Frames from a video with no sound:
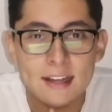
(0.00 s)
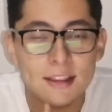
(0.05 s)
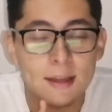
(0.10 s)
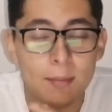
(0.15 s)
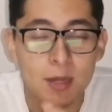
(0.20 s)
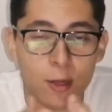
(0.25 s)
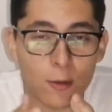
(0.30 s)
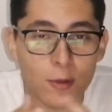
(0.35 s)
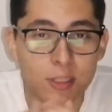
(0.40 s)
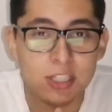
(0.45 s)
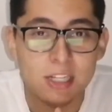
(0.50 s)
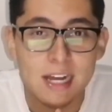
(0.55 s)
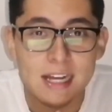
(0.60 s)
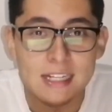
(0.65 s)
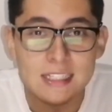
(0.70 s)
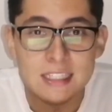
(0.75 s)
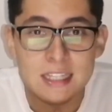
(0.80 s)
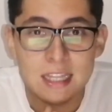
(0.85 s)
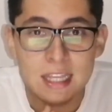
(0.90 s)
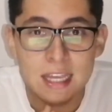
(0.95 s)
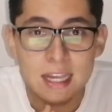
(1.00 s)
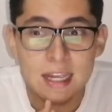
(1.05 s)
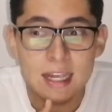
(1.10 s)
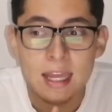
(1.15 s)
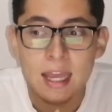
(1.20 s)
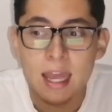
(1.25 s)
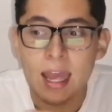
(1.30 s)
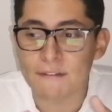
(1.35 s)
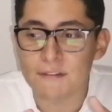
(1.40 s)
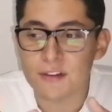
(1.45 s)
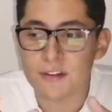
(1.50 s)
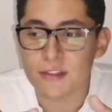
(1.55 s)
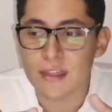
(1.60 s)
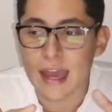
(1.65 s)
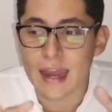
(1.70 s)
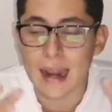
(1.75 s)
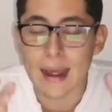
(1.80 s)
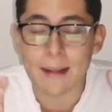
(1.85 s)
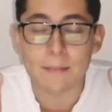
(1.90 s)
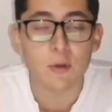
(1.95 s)
Let me know what you guys think. After
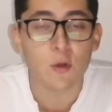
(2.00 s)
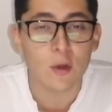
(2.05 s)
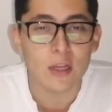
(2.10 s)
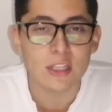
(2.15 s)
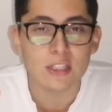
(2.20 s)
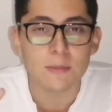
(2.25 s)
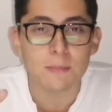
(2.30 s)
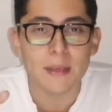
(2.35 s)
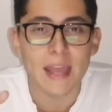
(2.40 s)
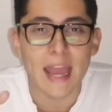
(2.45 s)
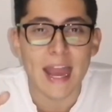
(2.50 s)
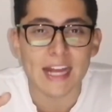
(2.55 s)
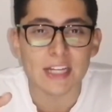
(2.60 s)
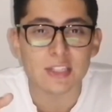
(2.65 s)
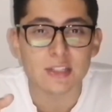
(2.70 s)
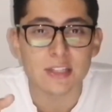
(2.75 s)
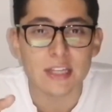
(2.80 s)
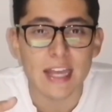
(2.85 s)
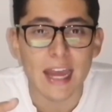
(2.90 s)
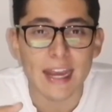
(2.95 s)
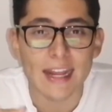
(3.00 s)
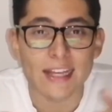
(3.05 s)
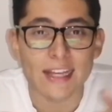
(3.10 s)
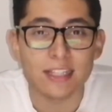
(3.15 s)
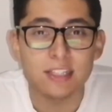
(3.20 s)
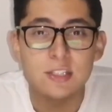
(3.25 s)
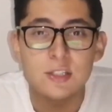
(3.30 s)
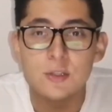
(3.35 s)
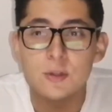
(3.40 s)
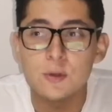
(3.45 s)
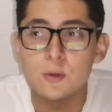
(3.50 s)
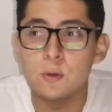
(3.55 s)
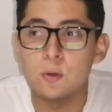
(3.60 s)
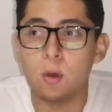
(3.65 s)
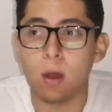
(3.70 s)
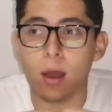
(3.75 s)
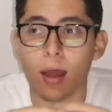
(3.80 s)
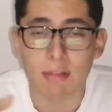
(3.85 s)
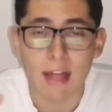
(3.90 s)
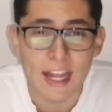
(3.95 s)
that, I'm going to be actually getting
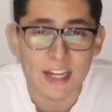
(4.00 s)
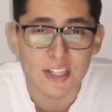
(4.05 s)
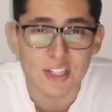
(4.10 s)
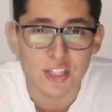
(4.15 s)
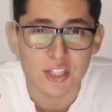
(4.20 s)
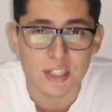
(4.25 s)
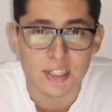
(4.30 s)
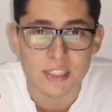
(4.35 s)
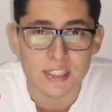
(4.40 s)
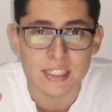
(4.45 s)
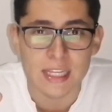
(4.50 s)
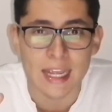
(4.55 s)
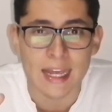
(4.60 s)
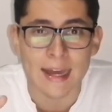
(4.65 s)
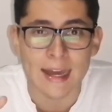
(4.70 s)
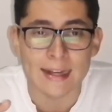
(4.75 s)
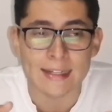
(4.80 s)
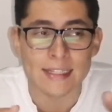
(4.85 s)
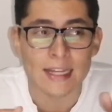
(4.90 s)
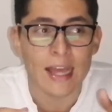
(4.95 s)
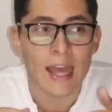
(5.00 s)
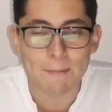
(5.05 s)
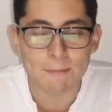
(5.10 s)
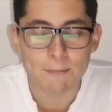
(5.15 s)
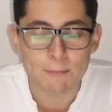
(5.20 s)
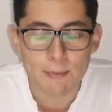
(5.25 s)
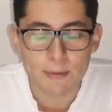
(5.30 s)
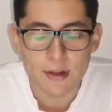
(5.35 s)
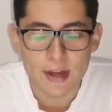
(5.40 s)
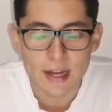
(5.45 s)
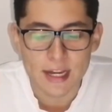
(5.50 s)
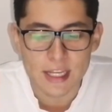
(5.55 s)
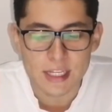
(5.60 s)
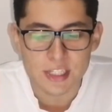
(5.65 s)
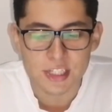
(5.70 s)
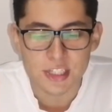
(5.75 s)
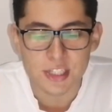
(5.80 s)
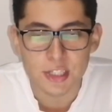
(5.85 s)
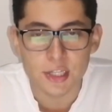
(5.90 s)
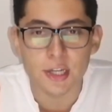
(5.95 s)
into elections, and I'm pretty
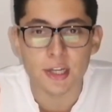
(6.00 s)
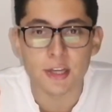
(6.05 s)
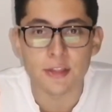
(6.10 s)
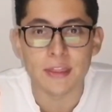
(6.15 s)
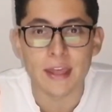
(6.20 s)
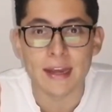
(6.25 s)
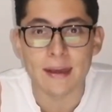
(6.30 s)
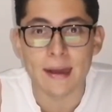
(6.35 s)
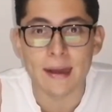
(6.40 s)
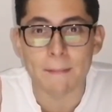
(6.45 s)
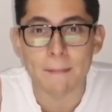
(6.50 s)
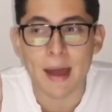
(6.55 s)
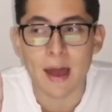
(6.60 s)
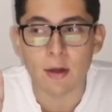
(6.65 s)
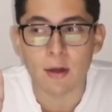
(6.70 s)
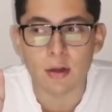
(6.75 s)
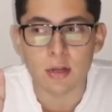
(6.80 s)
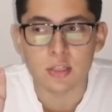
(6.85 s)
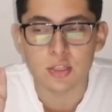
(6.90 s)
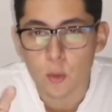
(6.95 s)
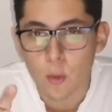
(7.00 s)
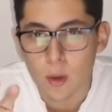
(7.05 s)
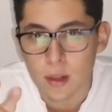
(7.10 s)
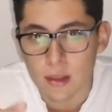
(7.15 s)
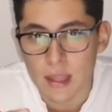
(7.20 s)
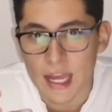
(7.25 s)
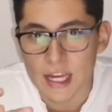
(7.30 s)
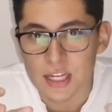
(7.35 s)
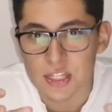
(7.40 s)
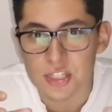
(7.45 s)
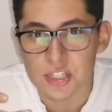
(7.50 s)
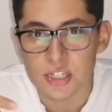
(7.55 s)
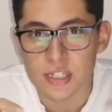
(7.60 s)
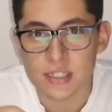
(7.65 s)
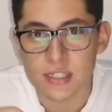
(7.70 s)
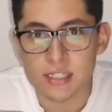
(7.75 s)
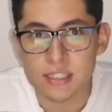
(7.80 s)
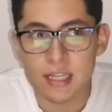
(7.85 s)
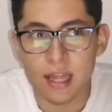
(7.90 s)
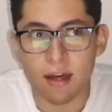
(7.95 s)
sure that in about 2
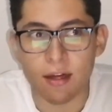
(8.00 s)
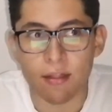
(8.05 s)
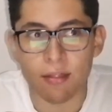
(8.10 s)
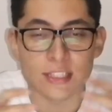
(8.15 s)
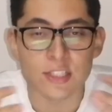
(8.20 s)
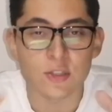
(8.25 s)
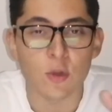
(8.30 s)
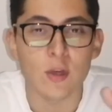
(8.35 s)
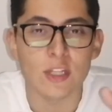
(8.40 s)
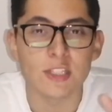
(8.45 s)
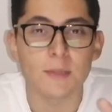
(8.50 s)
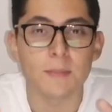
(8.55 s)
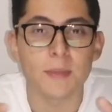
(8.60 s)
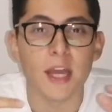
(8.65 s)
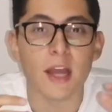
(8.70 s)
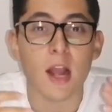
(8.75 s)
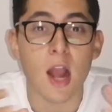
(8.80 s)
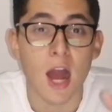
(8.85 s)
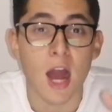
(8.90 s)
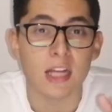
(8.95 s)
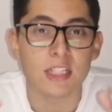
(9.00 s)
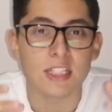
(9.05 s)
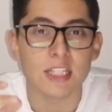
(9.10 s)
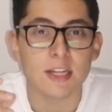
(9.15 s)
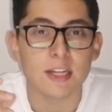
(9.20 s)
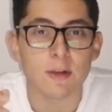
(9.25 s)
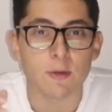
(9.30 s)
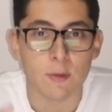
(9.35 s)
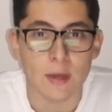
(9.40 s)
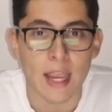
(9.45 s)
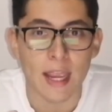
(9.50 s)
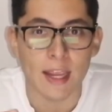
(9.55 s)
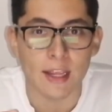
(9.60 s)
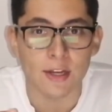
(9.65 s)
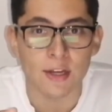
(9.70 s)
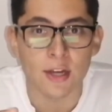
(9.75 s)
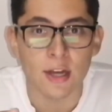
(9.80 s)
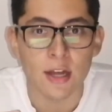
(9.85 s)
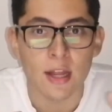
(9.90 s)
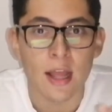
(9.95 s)
elections, it's going to be a content
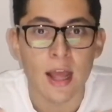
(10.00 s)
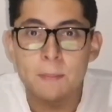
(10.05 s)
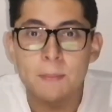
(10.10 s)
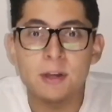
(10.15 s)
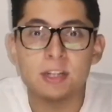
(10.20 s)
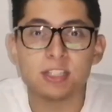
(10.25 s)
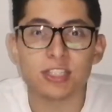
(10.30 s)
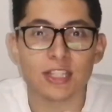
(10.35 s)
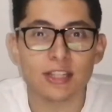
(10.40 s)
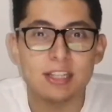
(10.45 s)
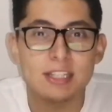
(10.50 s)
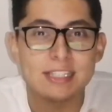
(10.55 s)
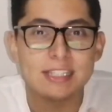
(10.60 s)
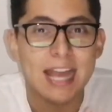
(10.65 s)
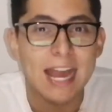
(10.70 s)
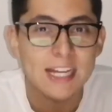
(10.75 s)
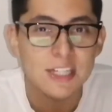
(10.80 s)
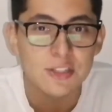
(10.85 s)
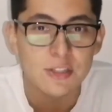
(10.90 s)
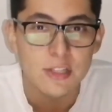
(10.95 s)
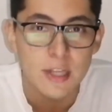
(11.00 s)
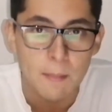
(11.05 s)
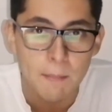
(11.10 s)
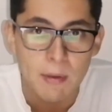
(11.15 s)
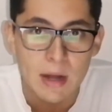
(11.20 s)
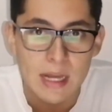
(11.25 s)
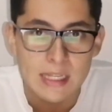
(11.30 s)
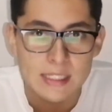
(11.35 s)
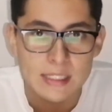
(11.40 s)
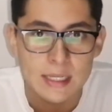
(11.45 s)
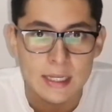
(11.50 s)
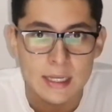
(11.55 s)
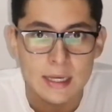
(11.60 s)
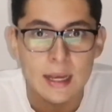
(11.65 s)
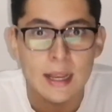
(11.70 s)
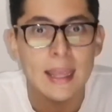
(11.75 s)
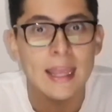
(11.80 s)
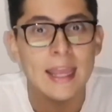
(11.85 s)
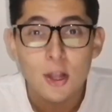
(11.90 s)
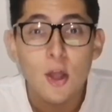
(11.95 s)
creator, the person that's actually a president.
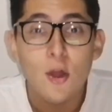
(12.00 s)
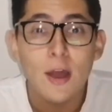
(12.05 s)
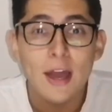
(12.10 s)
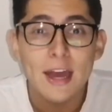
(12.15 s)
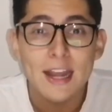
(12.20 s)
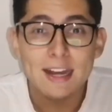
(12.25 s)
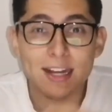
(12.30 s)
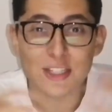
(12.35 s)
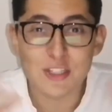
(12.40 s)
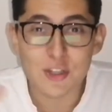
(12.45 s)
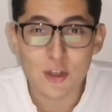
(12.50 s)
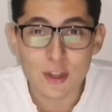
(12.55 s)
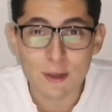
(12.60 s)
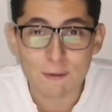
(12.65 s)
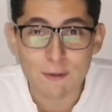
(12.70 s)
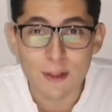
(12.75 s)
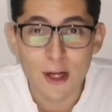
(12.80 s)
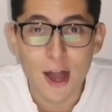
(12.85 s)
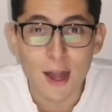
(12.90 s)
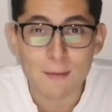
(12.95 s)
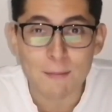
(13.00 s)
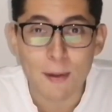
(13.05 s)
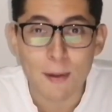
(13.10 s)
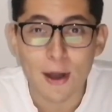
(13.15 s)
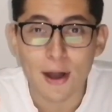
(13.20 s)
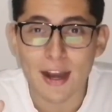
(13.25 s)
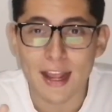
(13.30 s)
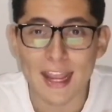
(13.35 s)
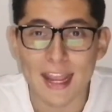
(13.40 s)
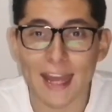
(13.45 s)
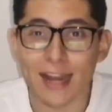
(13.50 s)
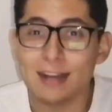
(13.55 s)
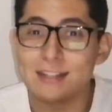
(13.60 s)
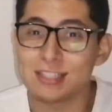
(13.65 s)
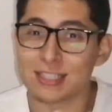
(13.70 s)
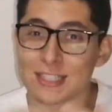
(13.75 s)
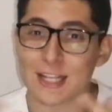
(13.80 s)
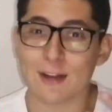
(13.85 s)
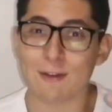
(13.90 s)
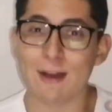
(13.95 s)
Go ahead and enjoy the vlog part and
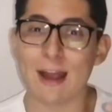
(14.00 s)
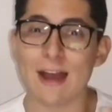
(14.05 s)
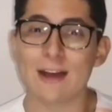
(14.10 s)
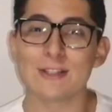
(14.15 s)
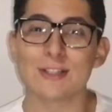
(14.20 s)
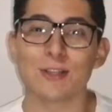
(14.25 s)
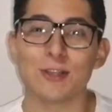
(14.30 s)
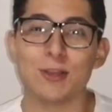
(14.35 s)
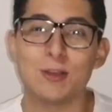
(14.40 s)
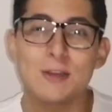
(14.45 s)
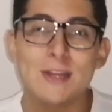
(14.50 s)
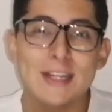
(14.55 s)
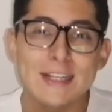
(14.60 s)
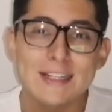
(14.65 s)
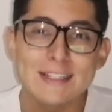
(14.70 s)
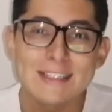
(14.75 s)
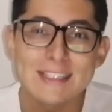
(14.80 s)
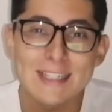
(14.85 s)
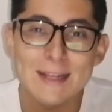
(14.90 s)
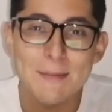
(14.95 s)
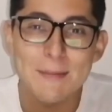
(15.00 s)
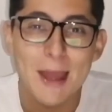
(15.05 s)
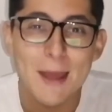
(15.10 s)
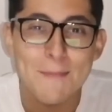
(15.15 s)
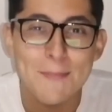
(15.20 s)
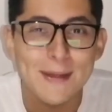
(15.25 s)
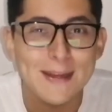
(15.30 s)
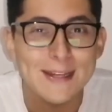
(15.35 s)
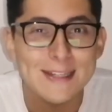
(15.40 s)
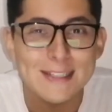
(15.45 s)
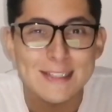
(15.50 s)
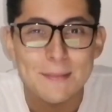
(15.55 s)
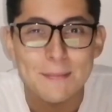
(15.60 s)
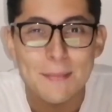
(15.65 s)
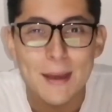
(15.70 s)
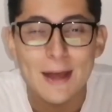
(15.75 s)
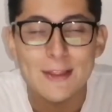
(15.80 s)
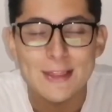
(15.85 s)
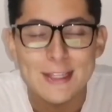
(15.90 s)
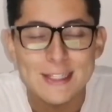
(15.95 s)
stick around so you can see my opinions
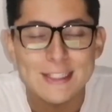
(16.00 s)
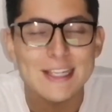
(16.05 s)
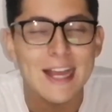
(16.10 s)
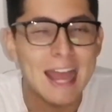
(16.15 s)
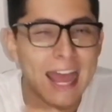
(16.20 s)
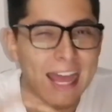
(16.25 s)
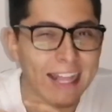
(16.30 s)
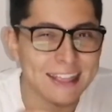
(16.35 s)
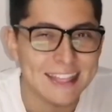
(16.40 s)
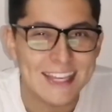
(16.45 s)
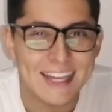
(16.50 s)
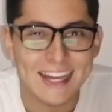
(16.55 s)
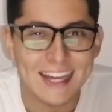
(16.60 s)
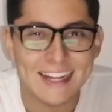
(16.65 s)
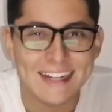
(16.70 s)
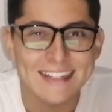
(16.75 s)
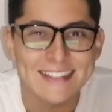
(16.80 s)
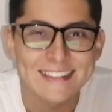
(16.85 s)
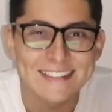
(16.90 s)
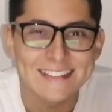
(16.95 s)
about this at the end.